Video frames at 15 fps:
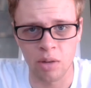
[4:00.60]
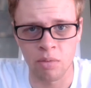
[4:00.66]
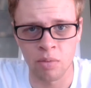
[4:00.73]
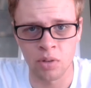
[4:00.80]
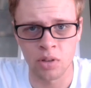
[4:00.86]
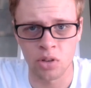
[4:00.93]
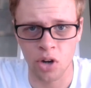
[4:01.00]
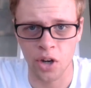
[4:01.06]
keep
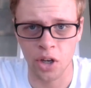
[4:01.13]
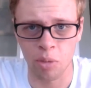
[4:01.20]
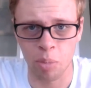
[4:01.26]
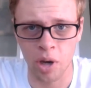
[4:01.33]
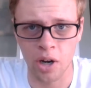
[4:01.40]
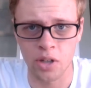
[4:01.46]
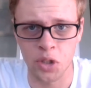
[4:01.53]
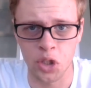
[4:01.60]
drawing
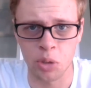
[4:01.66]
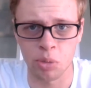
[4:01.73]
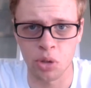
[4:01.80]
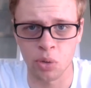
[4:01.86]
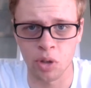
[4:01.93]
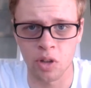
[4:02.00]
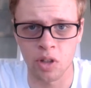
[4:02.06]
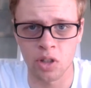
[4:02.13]
comparisons
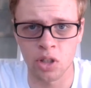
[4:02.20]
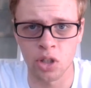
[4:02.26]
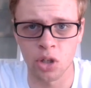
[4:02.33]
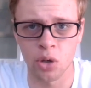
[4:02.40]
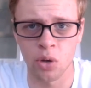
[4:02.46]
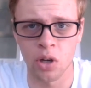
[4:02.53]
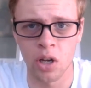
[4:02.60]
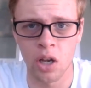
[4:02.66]
between the
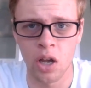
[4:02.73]
two.